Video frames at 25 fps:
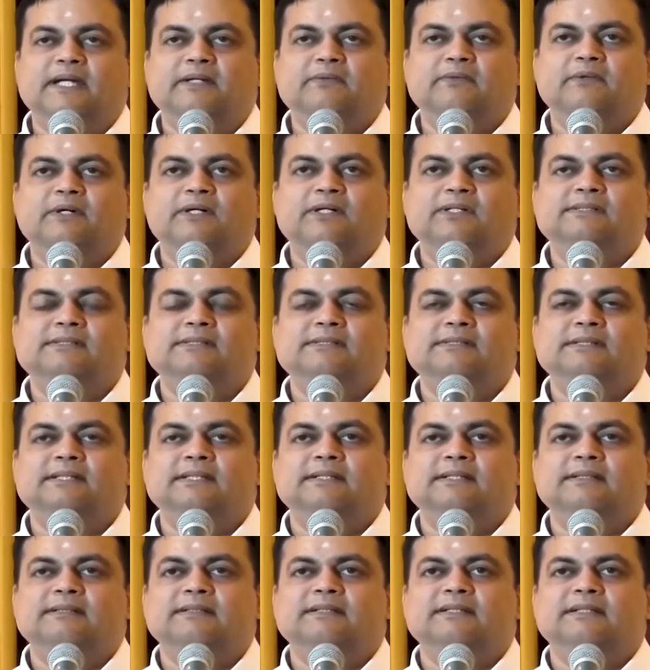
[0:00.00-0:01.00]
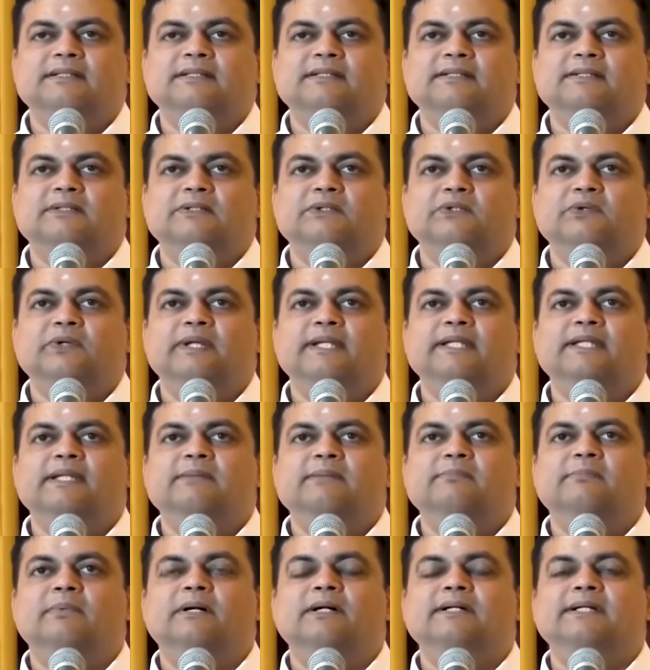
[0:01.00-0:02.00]
It was during
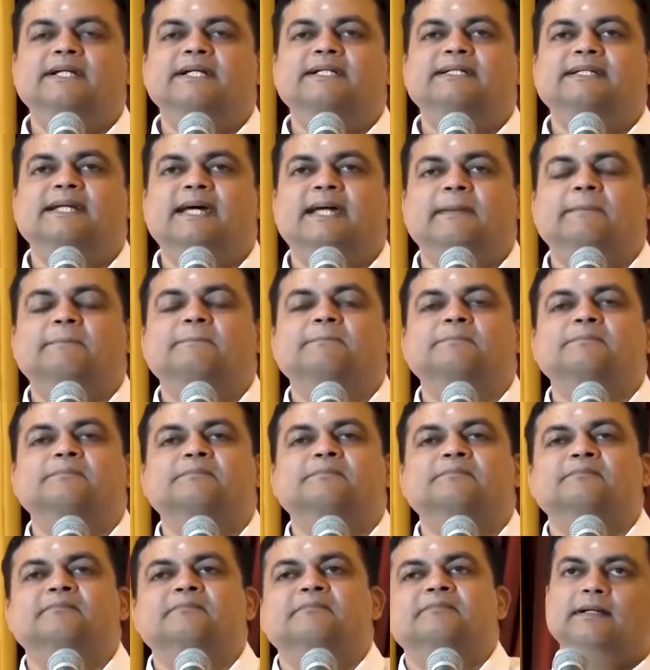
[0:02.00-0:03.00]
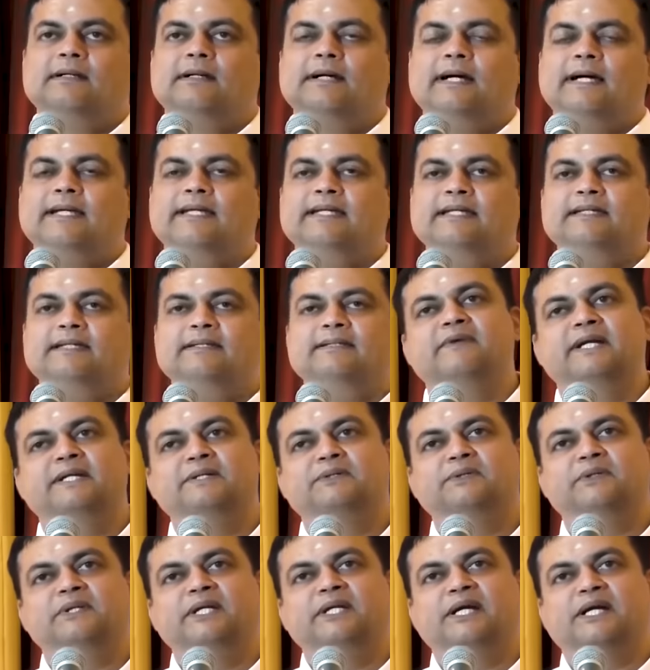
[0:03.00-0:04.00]
the birthday time, I
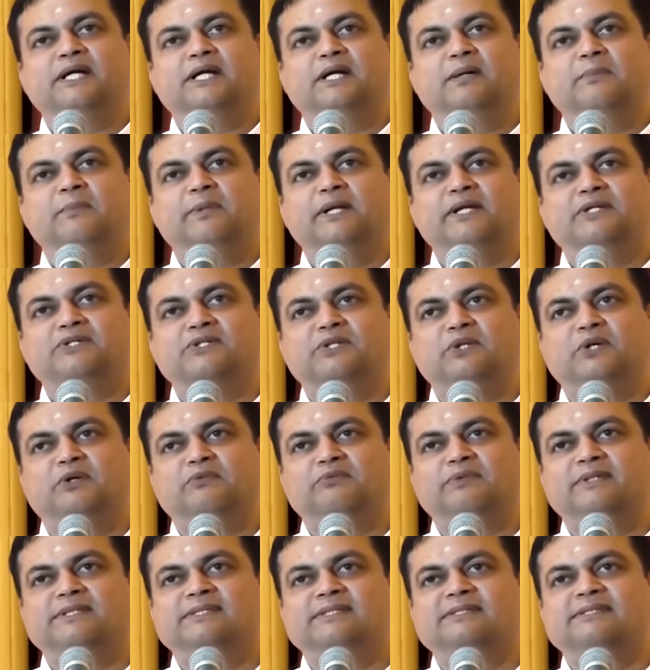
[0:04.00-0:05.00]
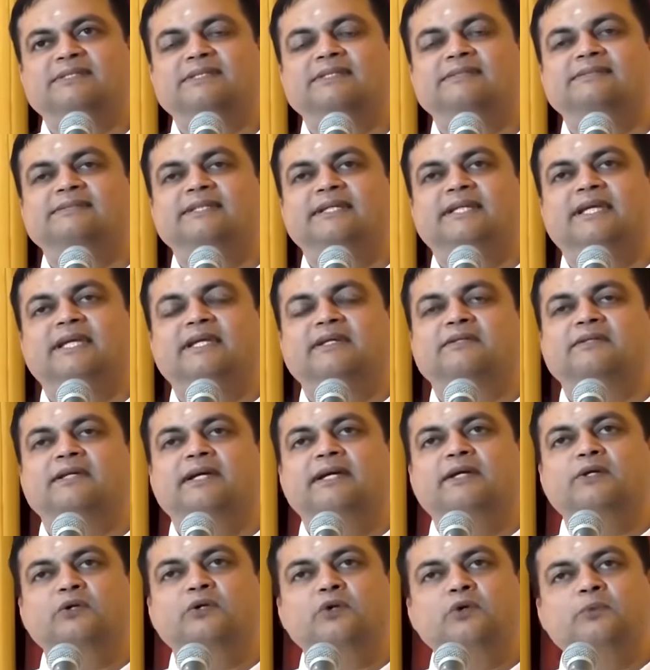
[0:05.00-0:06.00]
went to the accommodation office seeking
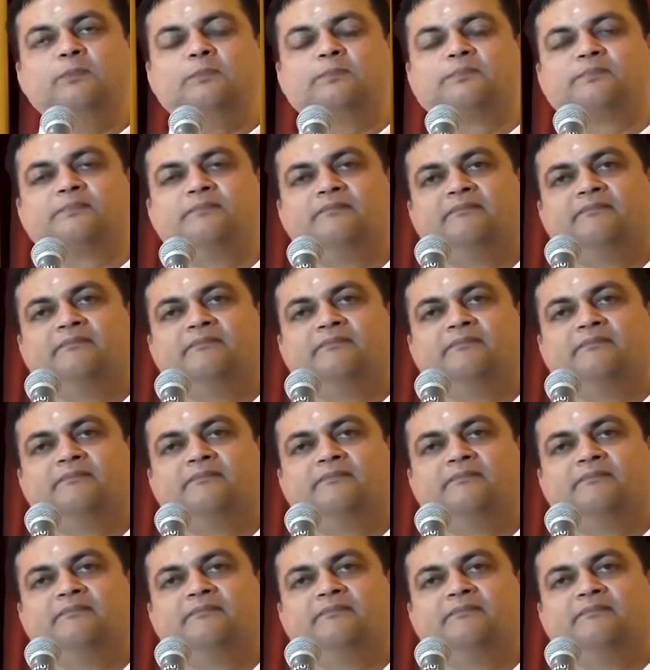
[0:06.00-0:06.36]
a room.